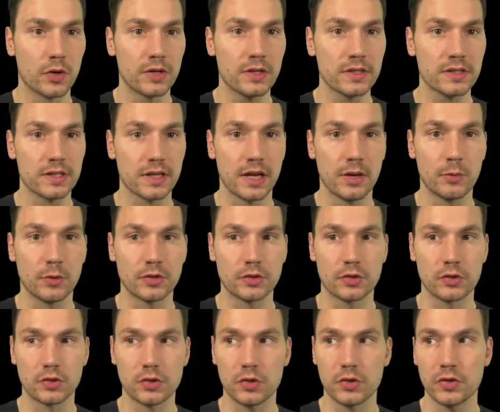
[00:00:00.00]
works, I want
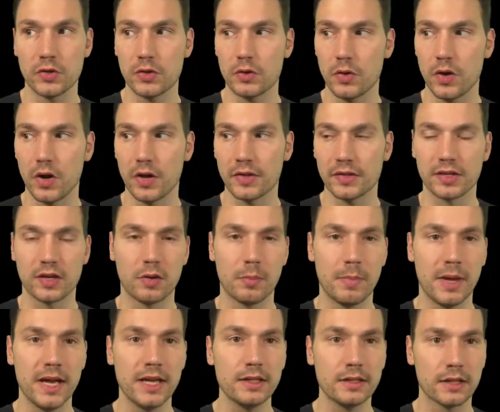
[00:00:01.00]
to show you on the
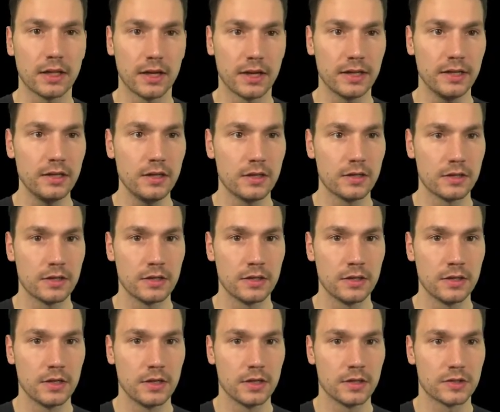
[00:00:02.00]
command line.
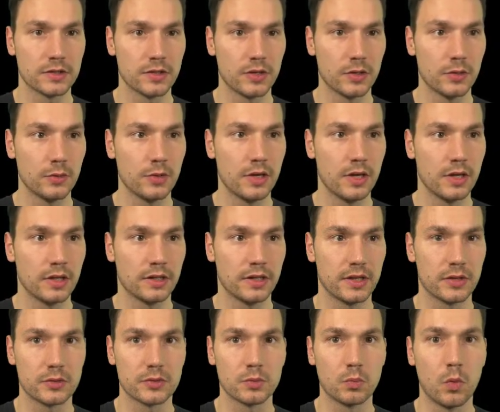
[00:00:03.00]
So
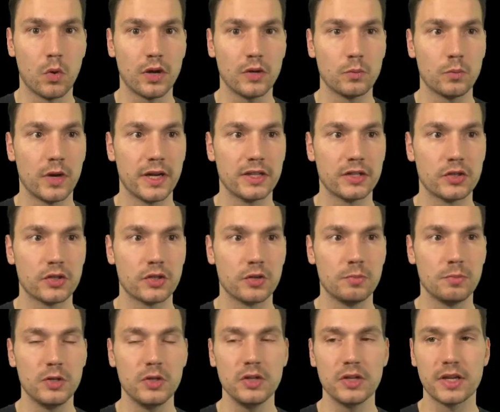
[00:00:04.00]
there is one way to
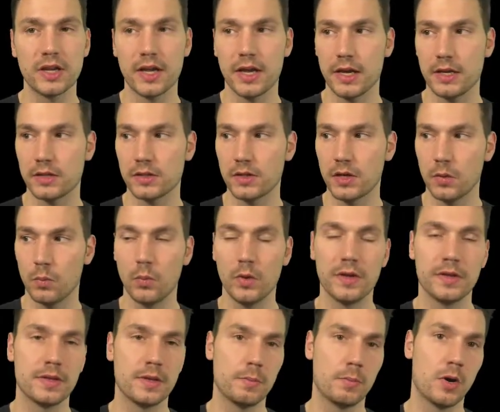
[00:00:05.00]
communicate
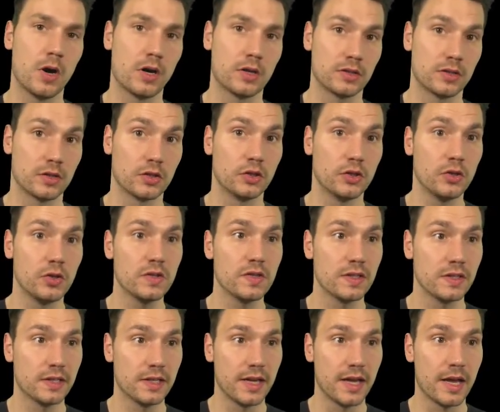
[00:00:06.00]
with the bot
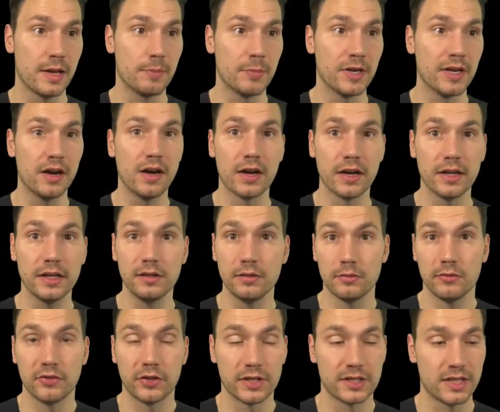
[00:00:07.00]
using the API,
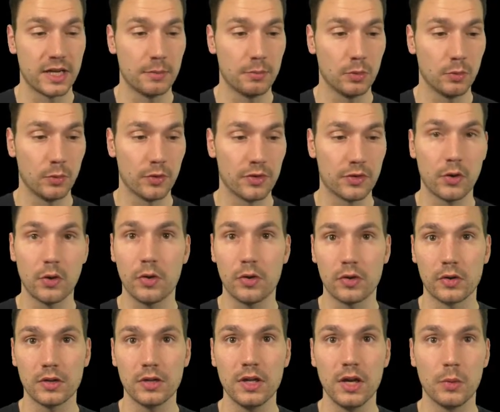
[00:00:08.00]
for example, with
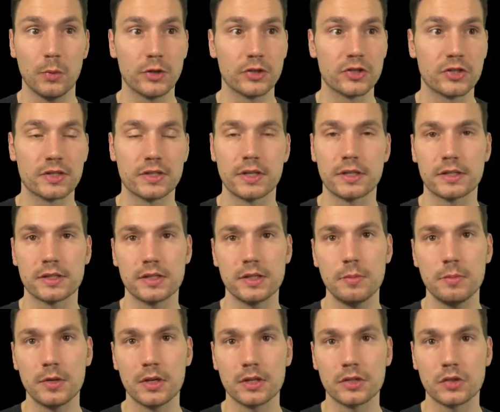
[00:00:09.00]
curl, which is then
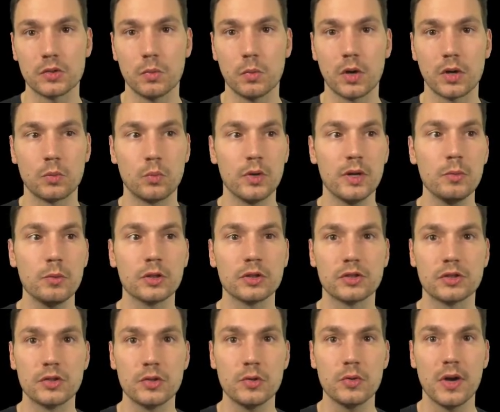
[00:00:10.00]
similar to what we will
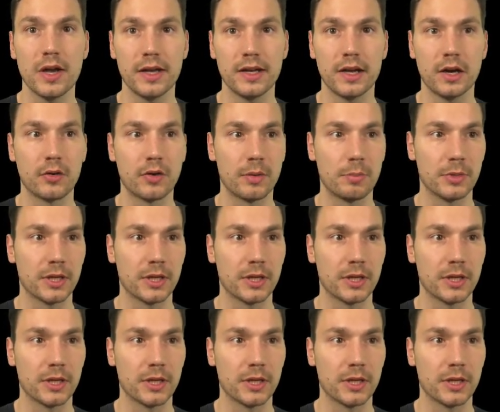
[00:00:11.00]
do in our